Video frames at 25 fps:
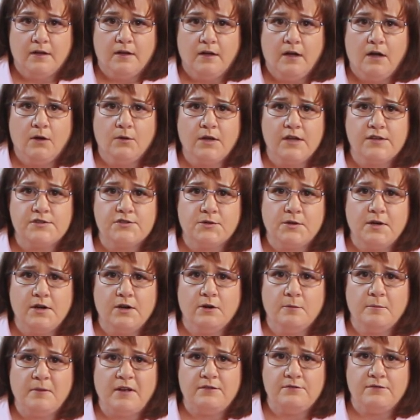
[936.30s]
Okay, so
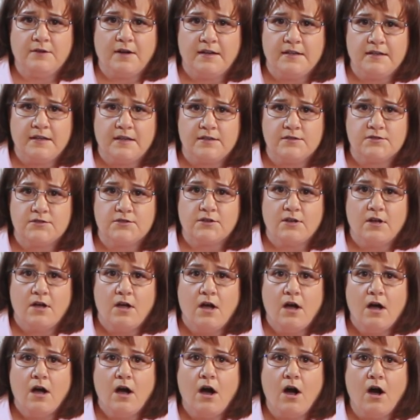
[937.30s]
here are my findings.
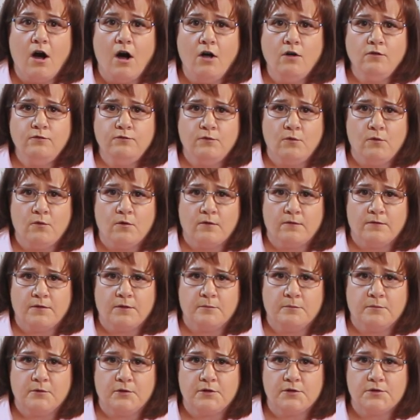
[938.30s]
All 4 of
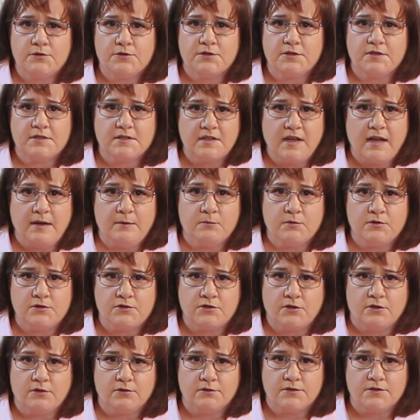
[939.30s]
them produced the same
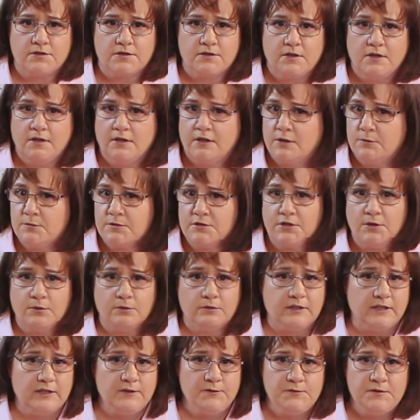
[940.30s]
results. There was no
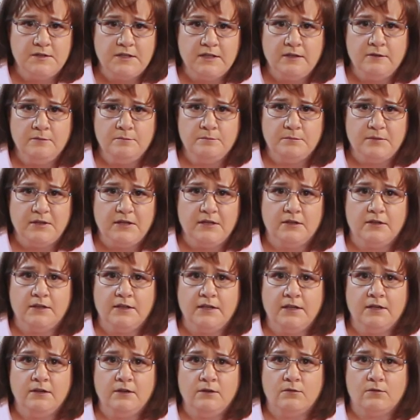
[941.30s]
lifting,
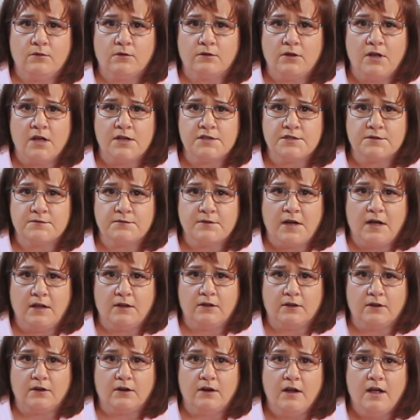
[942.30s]
peeling, or loss of
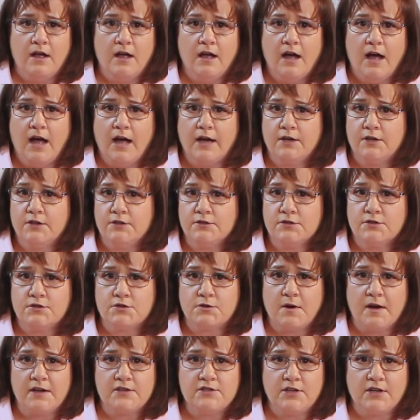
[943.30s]
color. I couldn't
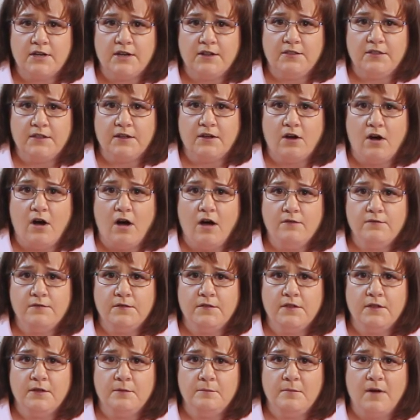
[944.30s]
scratch anything off
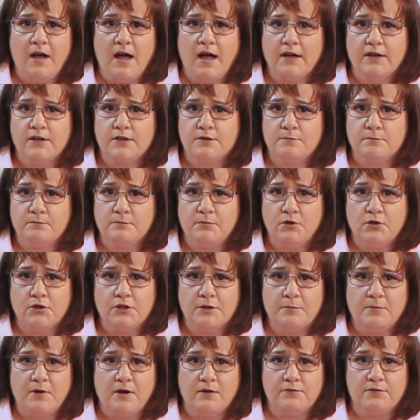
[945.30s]
of them. I couldn't pull
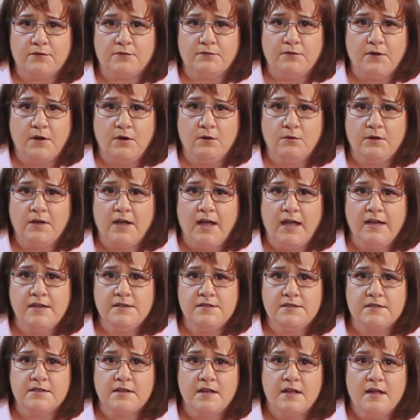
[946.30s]
them off the phone
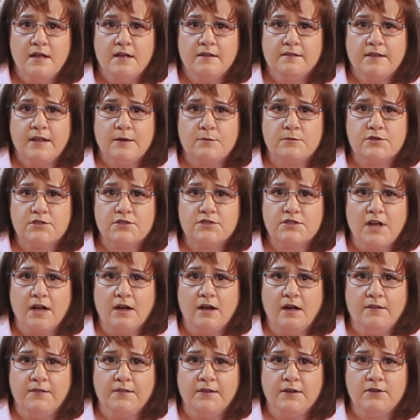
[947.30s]
case. They were stuck
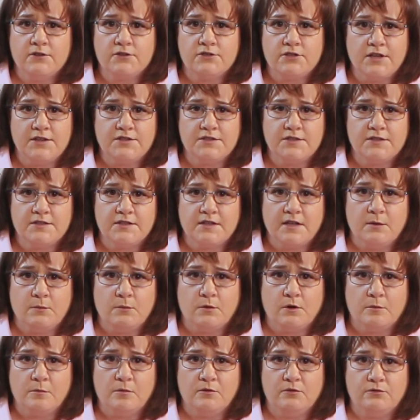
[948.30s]
on there just as they
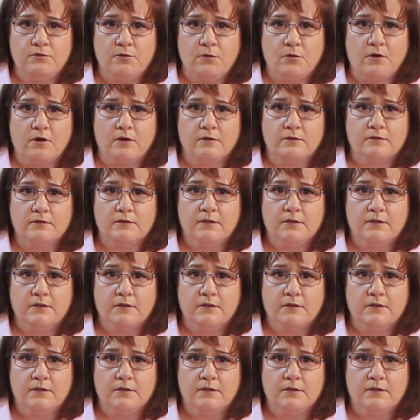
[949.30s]
were before.